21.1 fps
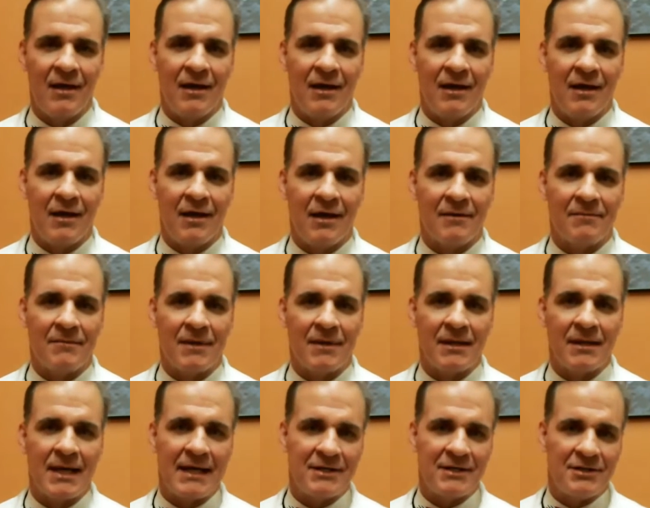I'd
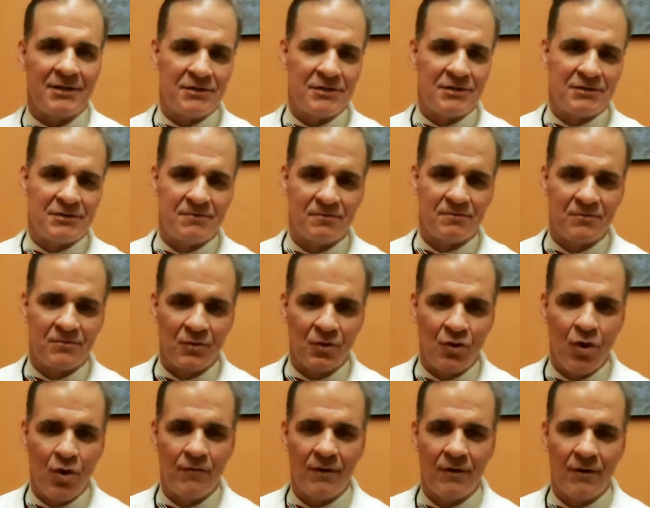like to just go
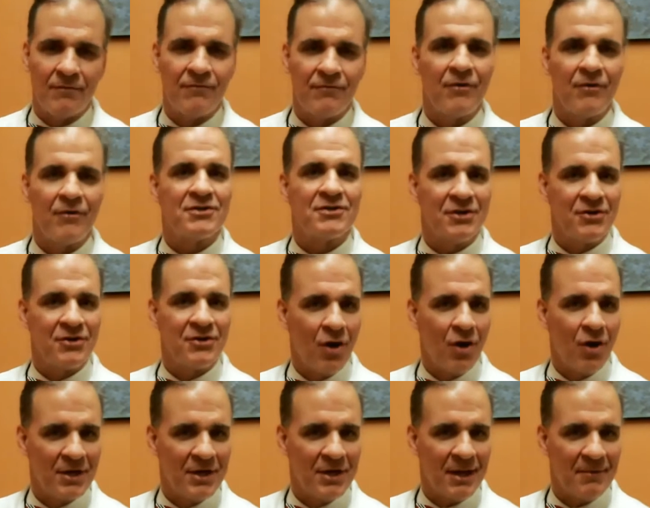over first a
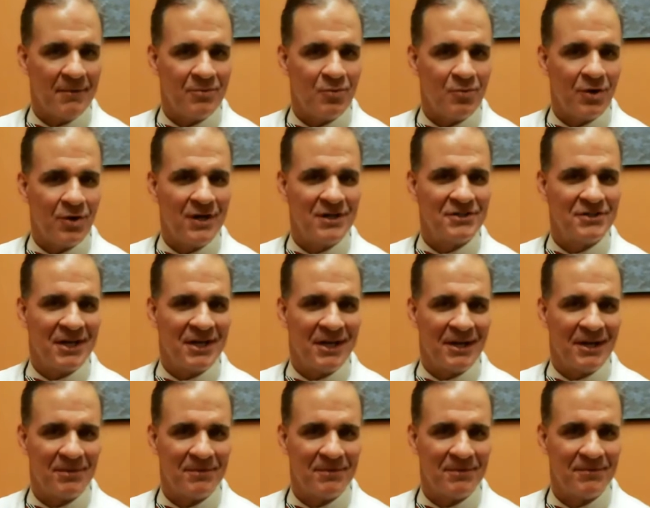normal hip. What is a hip?
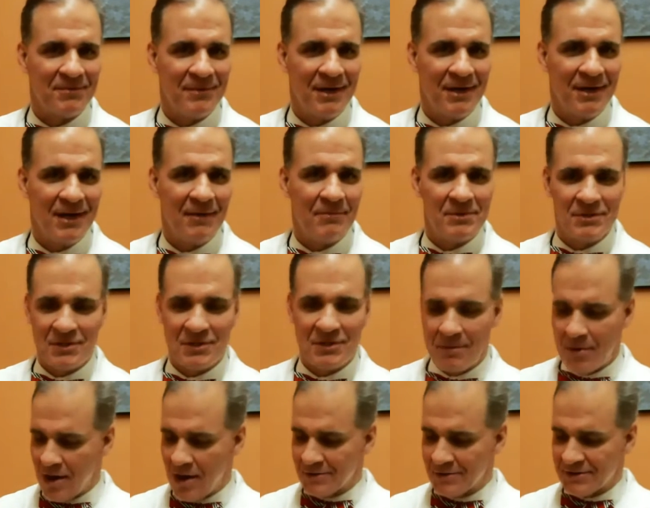A hip is a
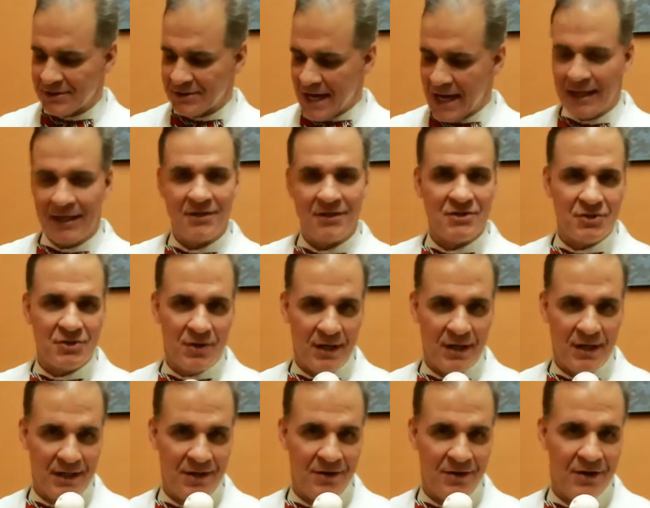ball and socket joint.
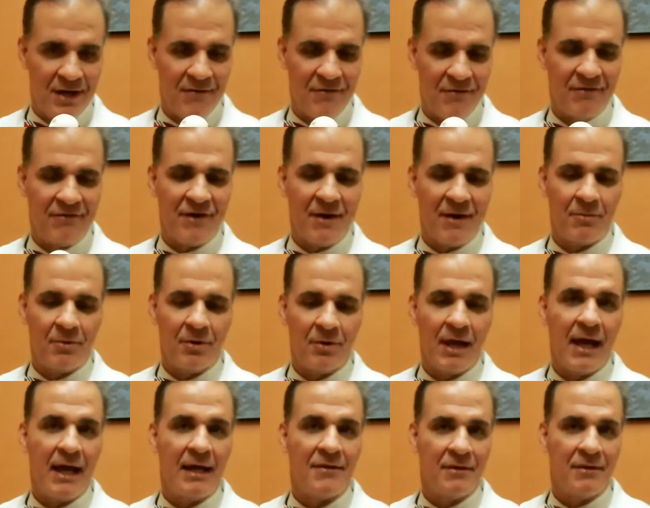Here you have the femoral
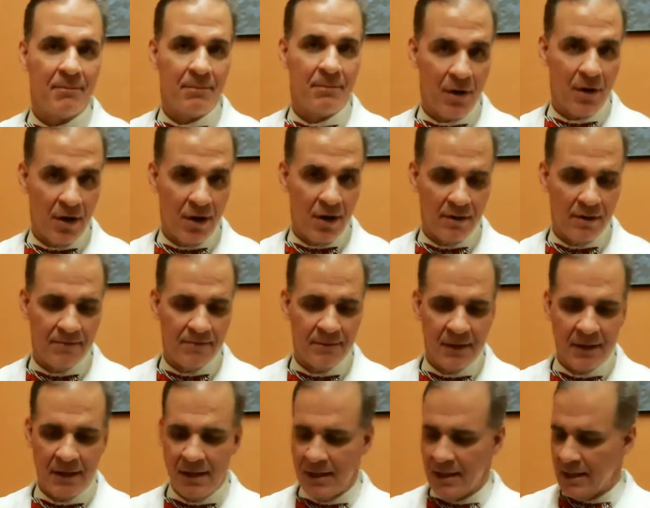head, the ball.
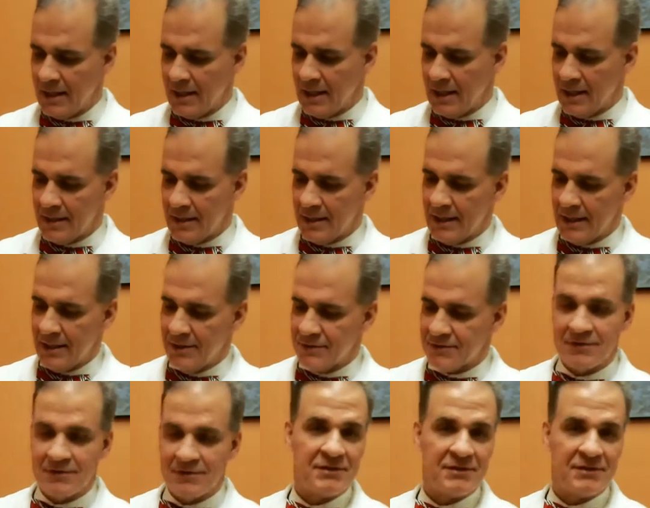And here's the
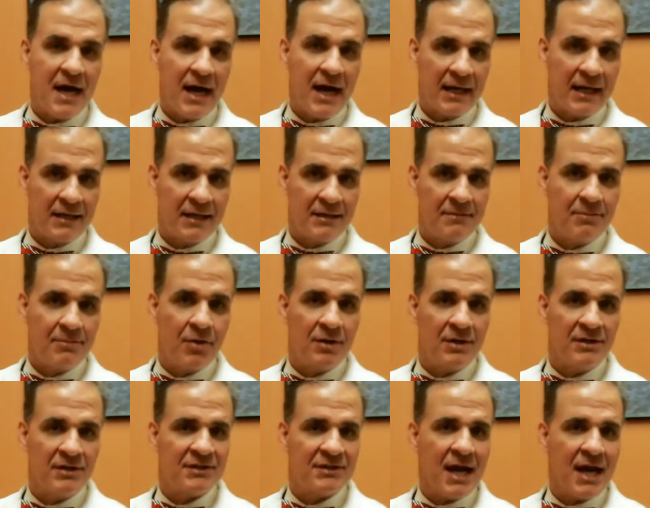socket, the bony
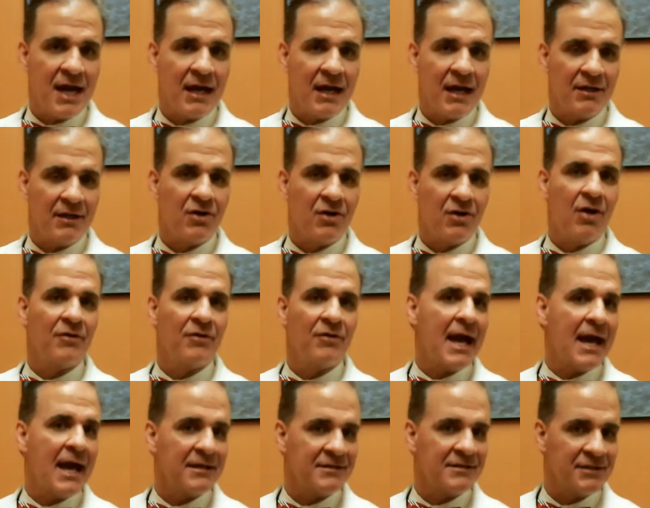socket called the
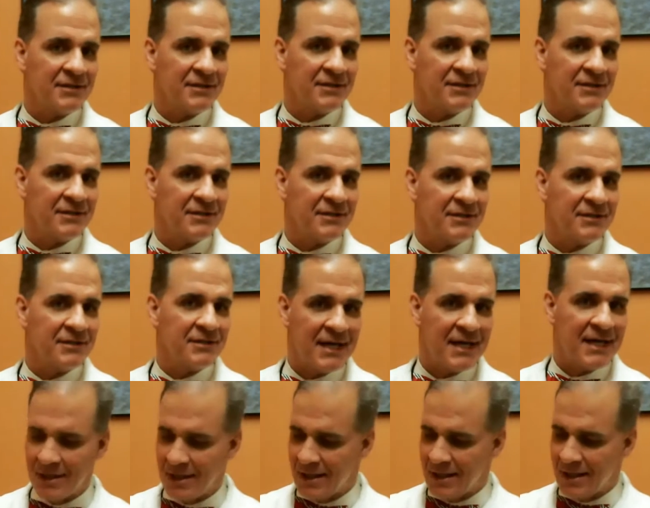
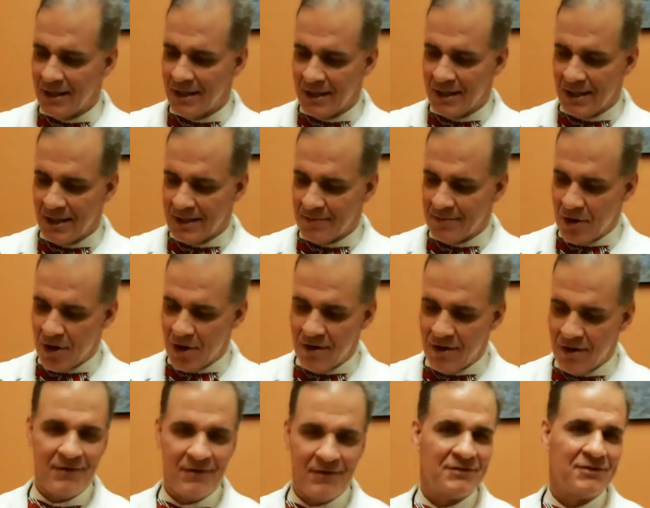acetabulum. And the
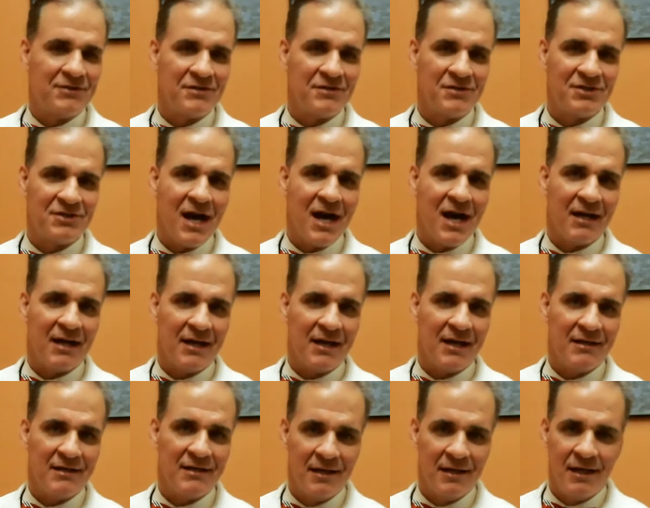ball fits in the
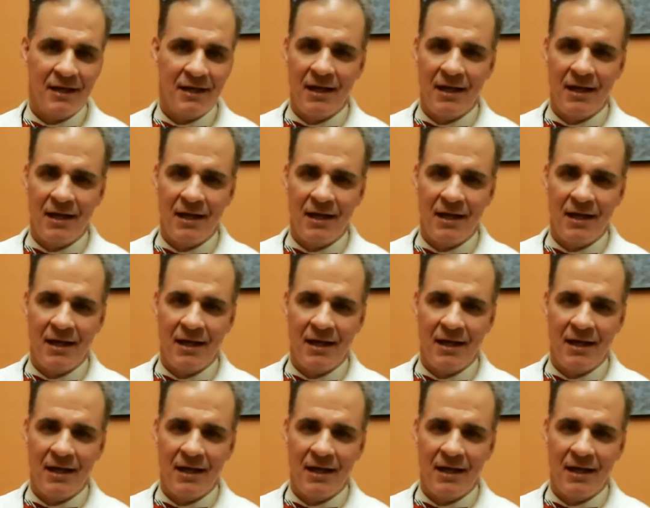socket.